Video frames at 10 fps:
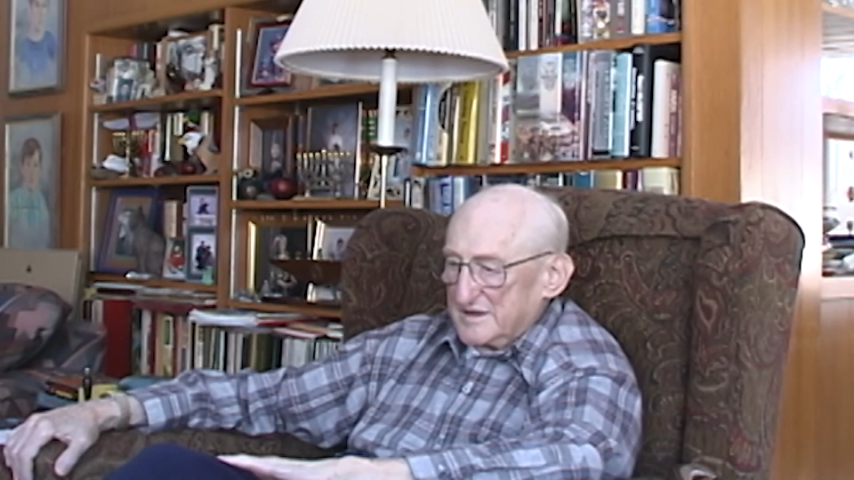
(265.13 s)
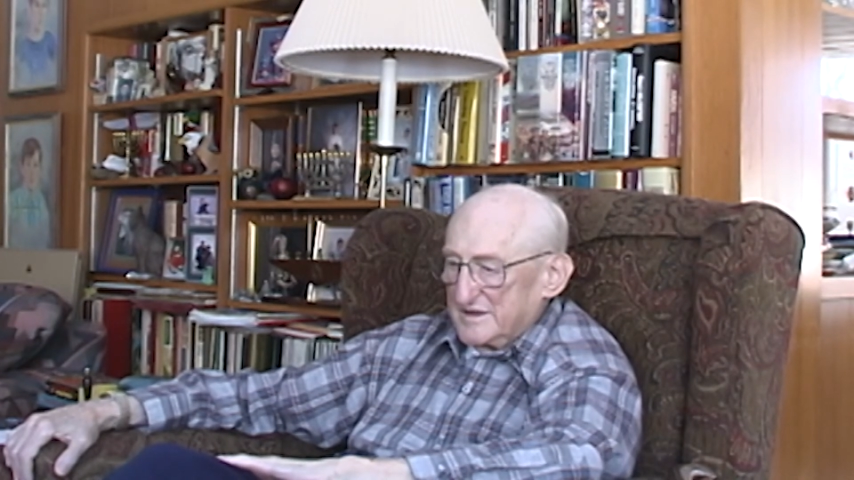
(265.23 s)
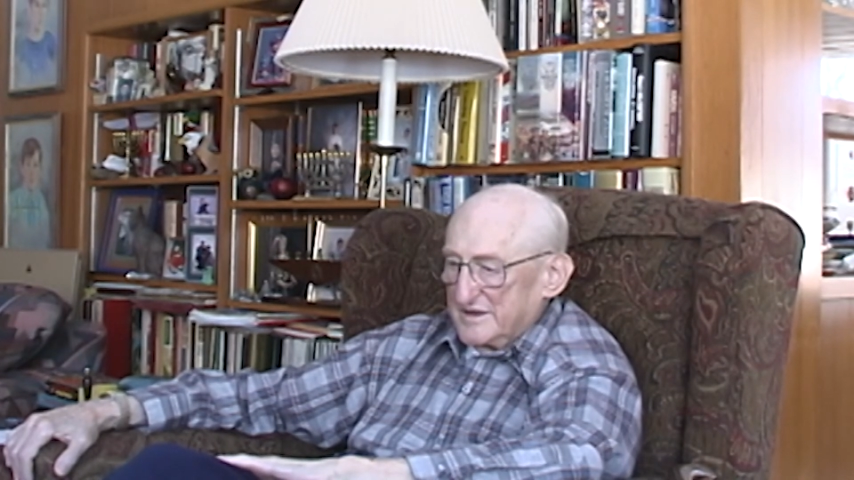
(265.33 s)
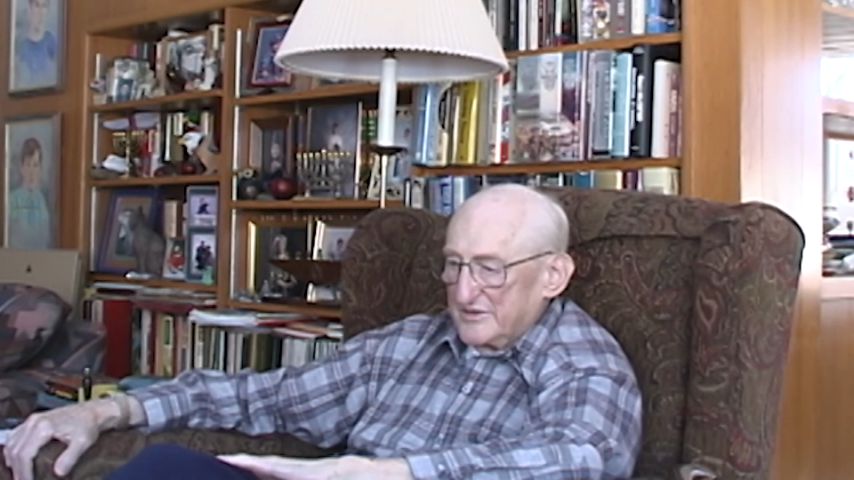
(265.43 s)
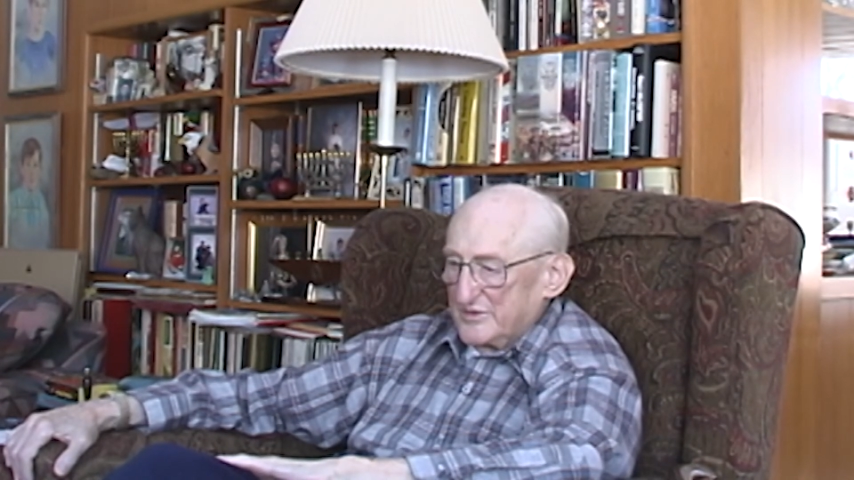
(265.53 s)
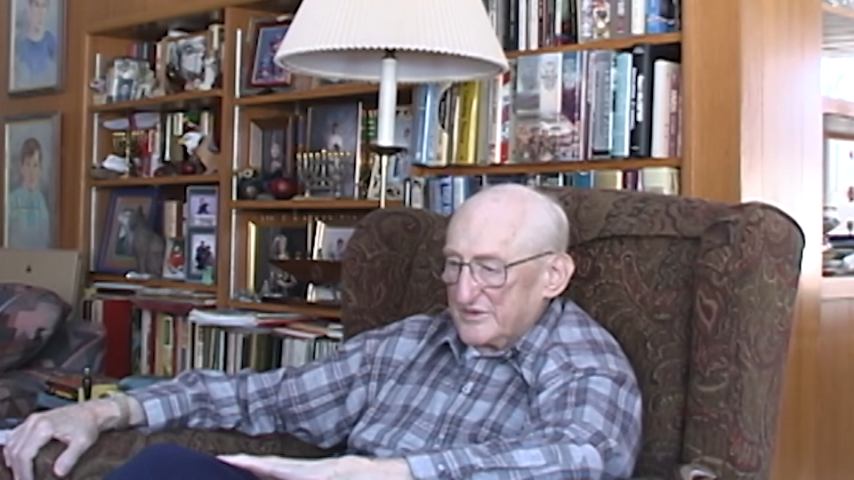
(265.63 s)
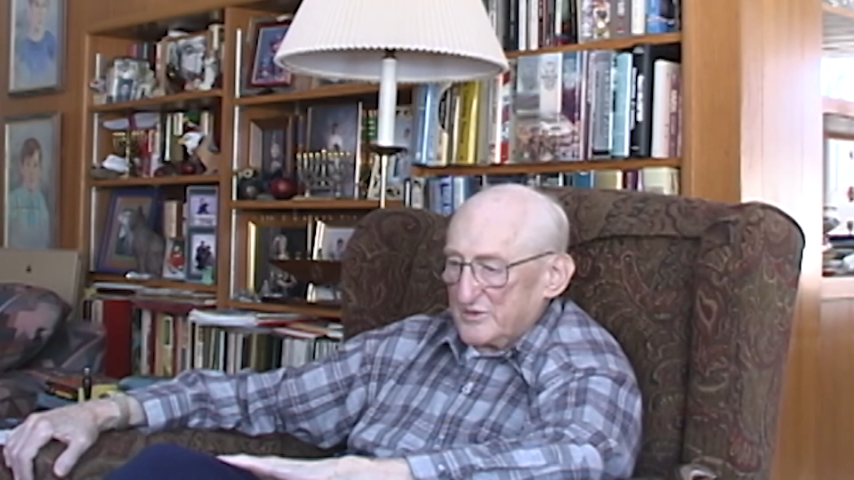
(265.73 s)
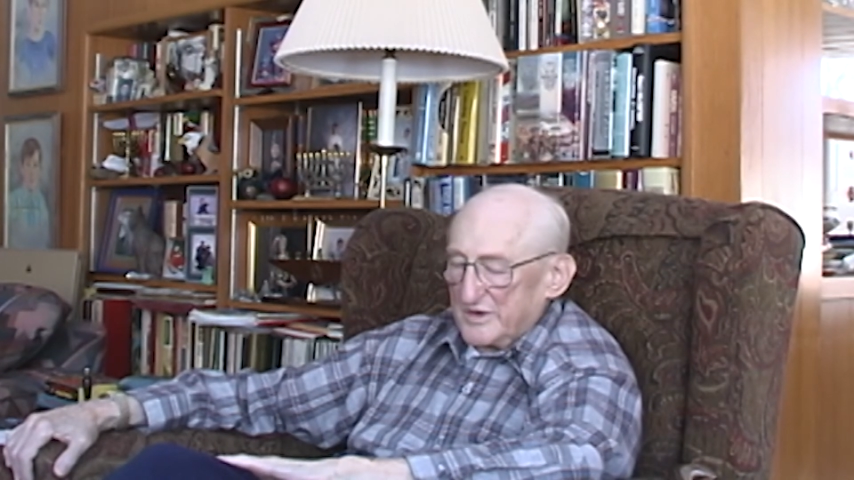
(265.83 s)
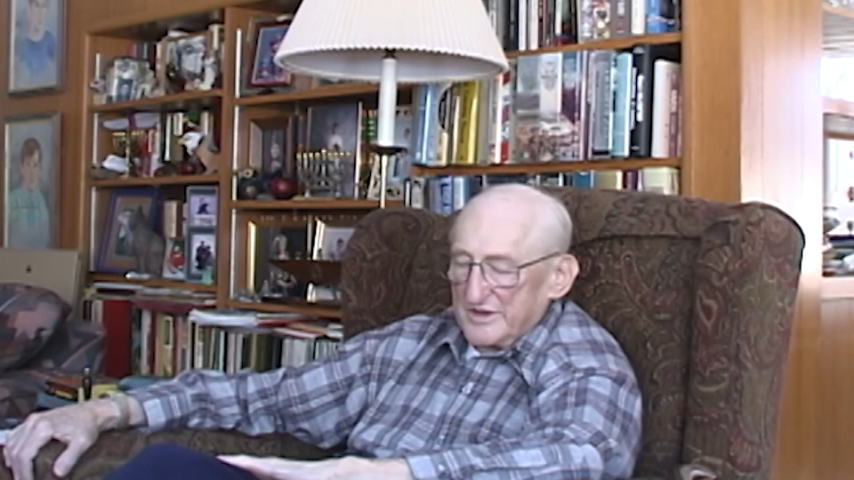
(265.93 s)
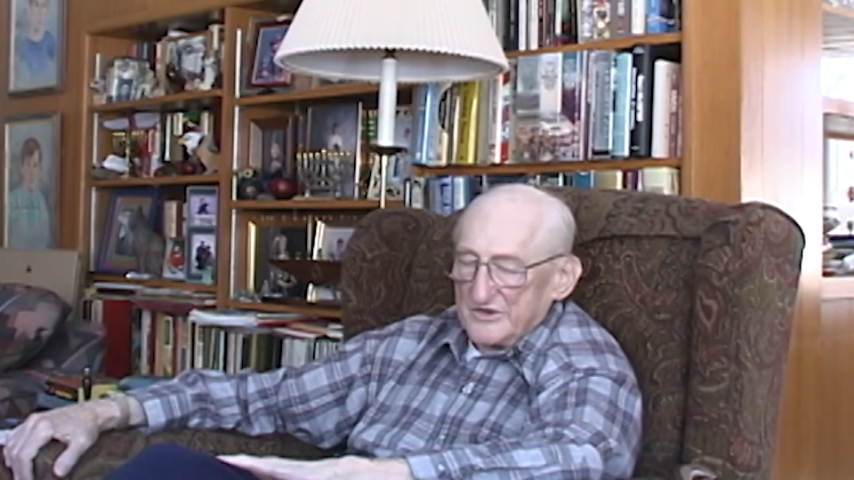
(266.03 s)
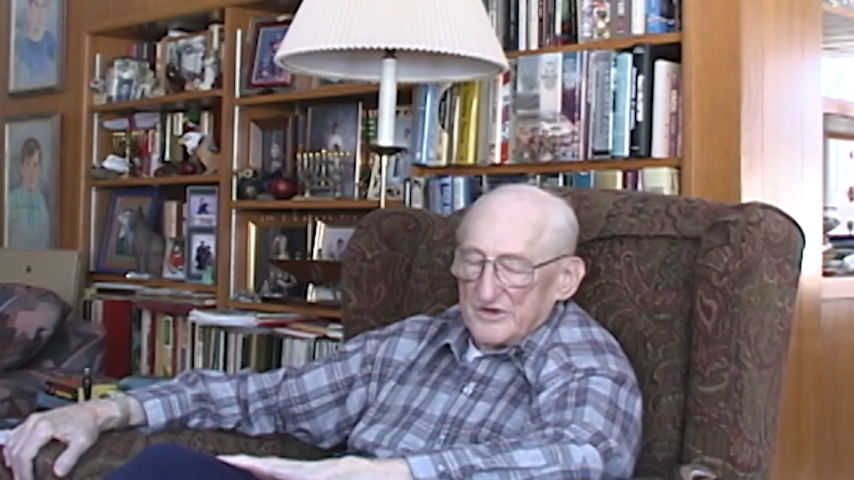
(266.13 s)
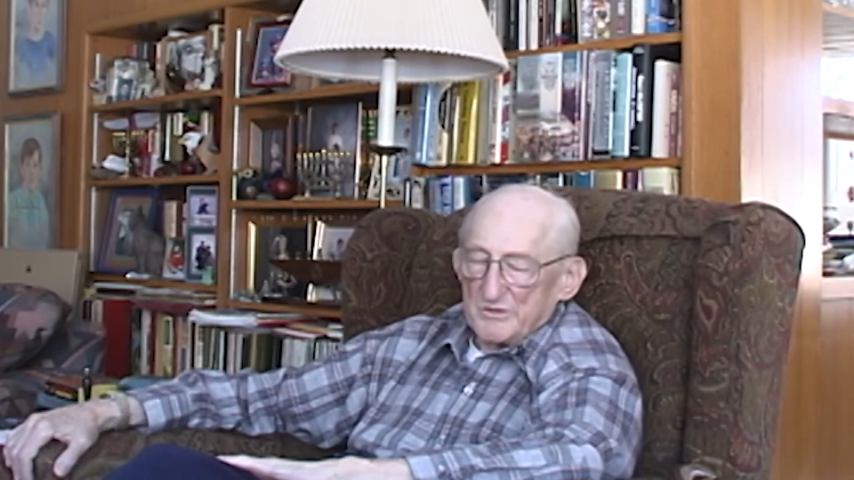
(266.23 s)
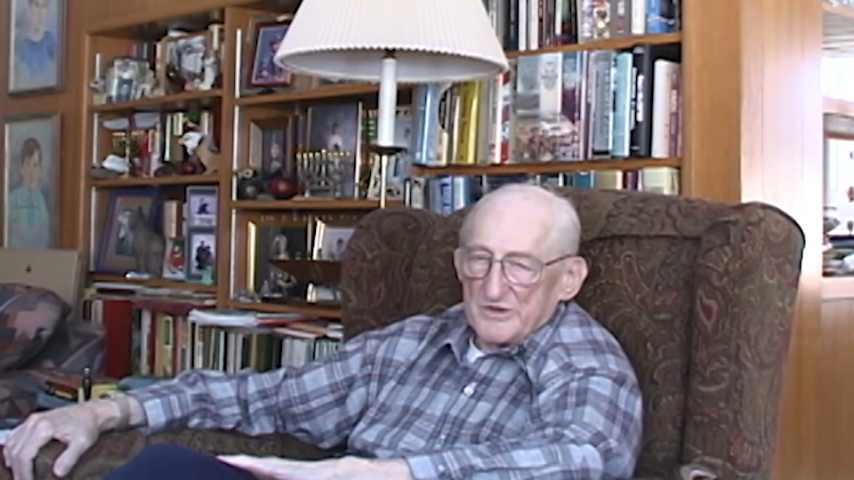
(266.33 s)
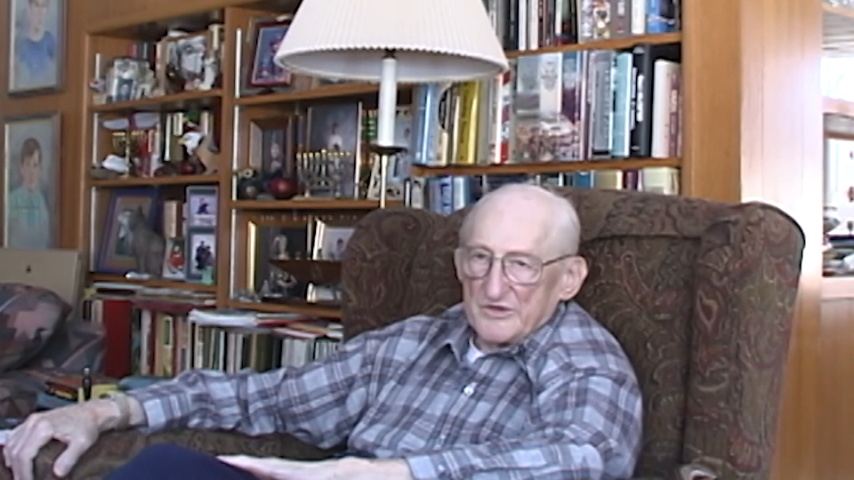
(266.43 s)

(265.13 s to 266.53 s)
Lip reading: this was the way the Germans